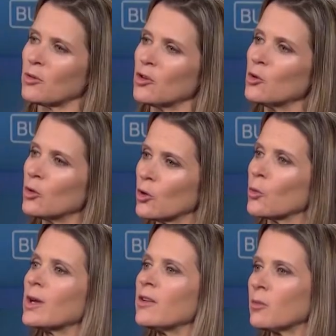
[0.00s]
person who
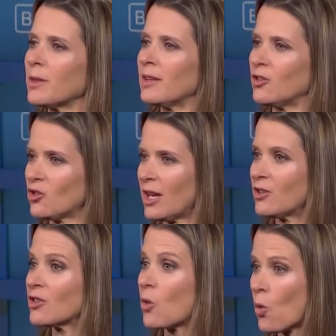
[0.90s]
agrees with these
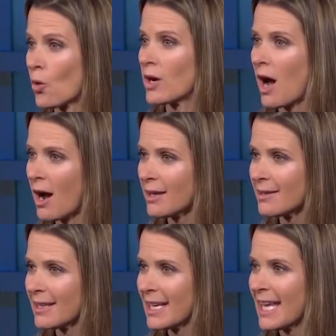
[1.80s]
changes or not,